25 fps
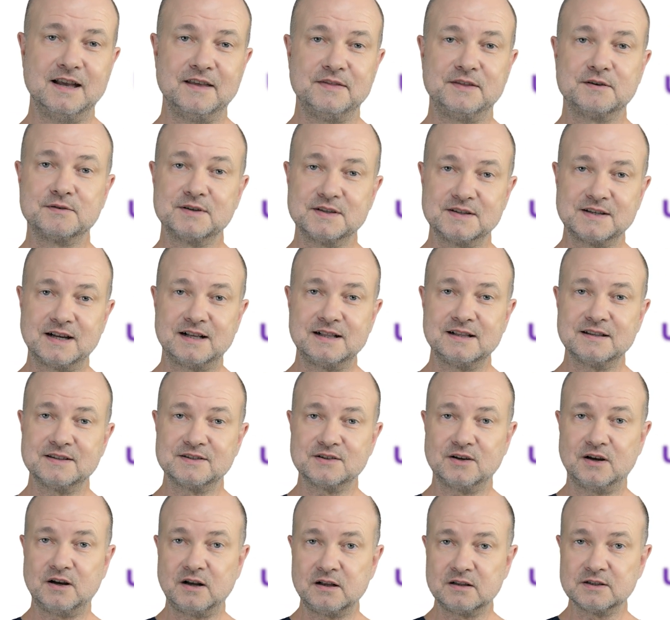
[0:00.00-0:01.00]
The results
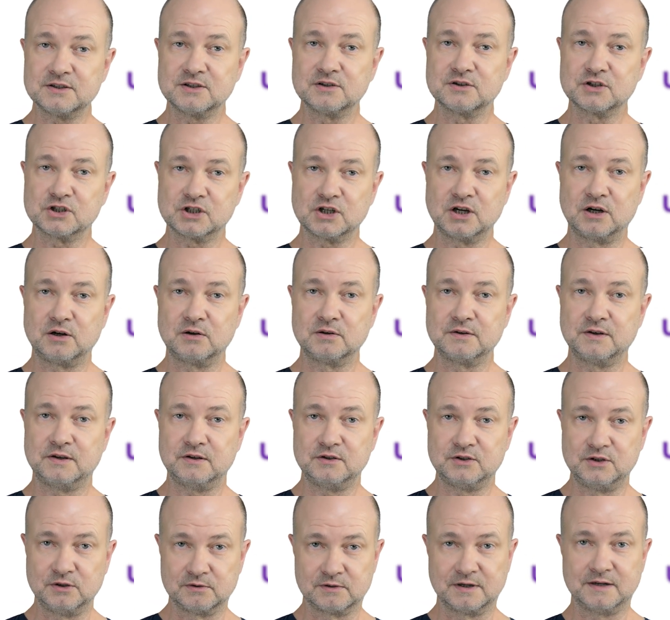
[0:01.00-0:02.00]
also showed
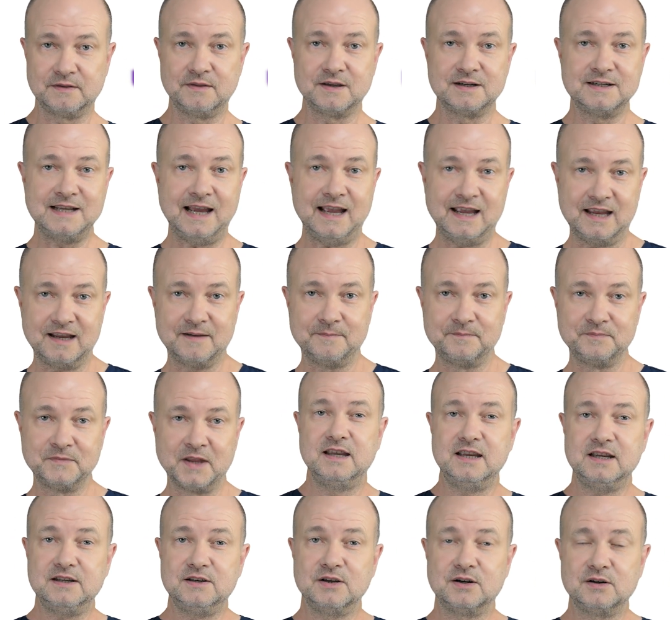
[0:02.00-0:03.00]
during the day.
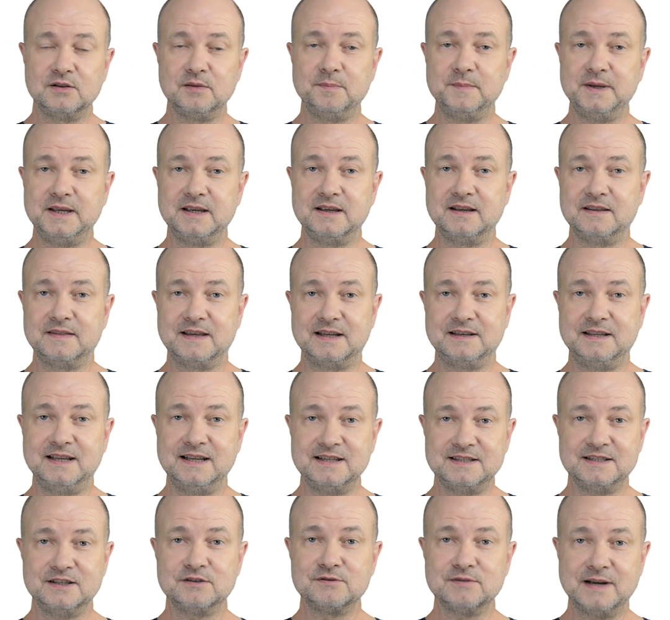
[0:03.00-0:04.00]
He told me that
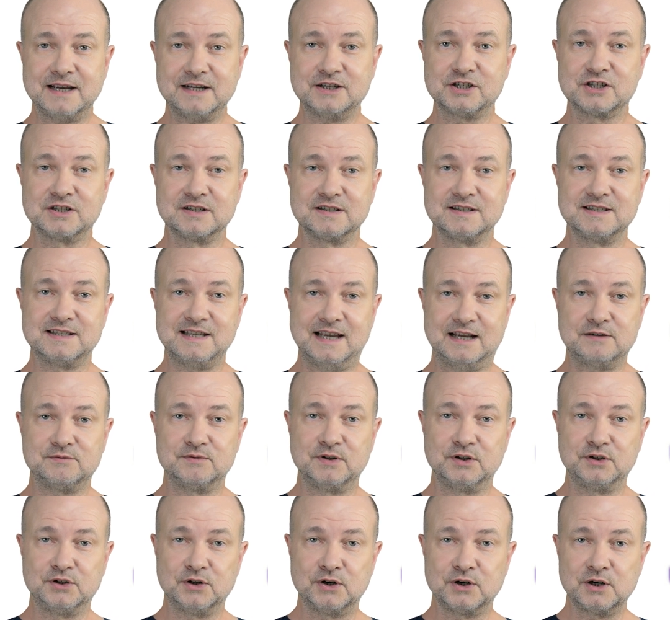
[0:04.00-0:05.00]
his erections had
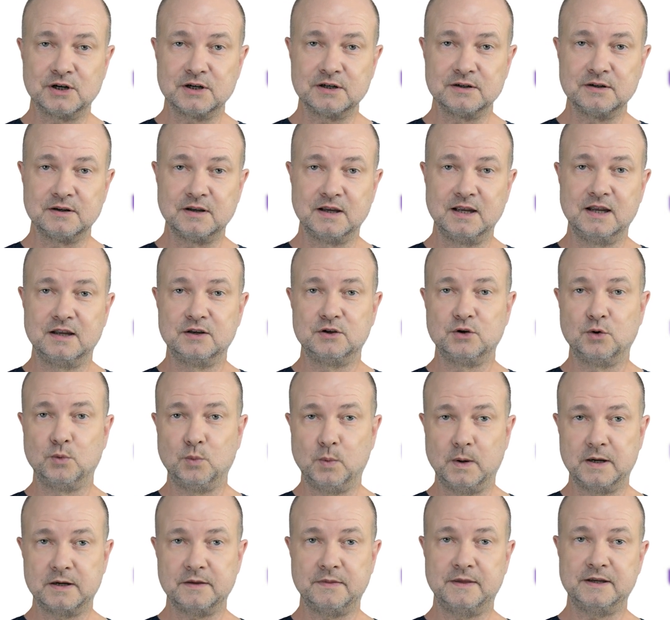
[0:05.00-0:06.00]
returned to
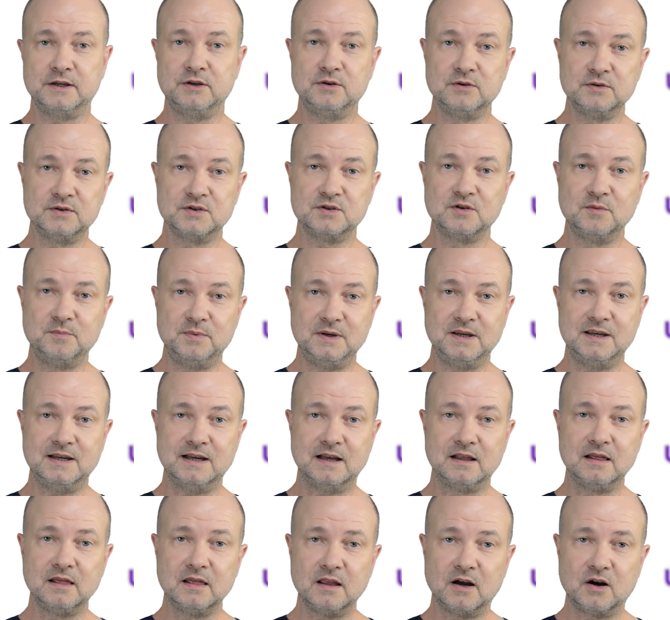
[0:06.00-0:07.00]
where they used to be
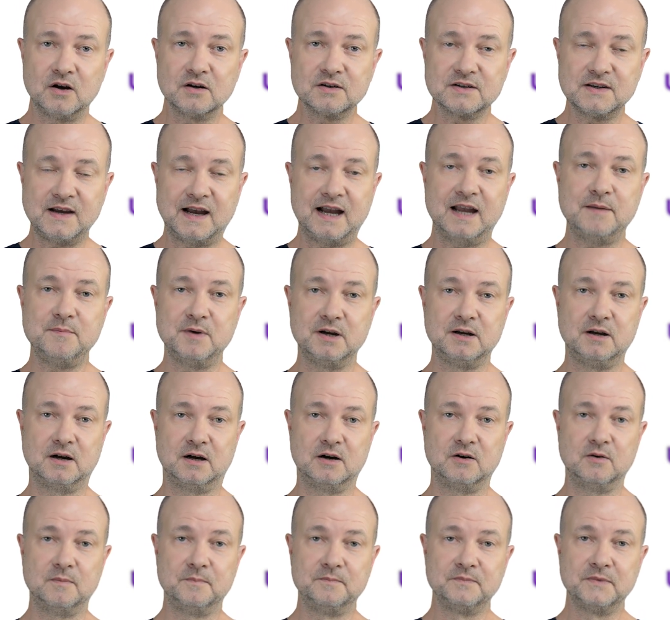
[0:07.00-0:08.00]
a long time
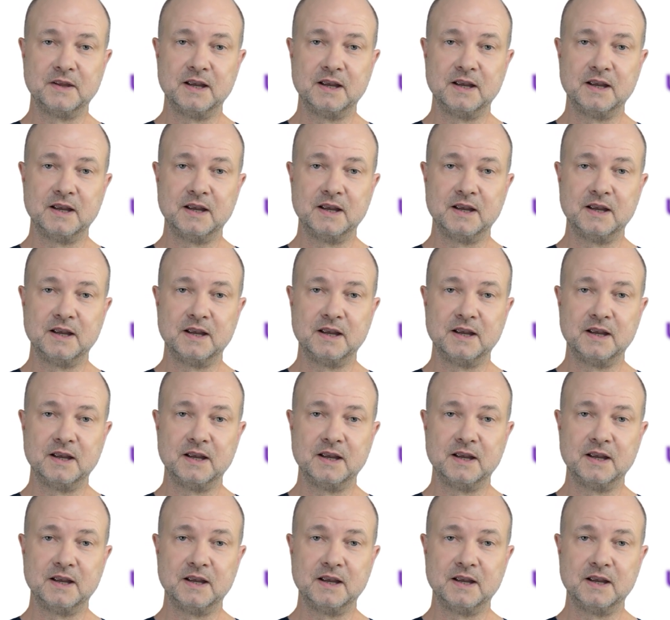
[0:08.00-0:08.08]
ago.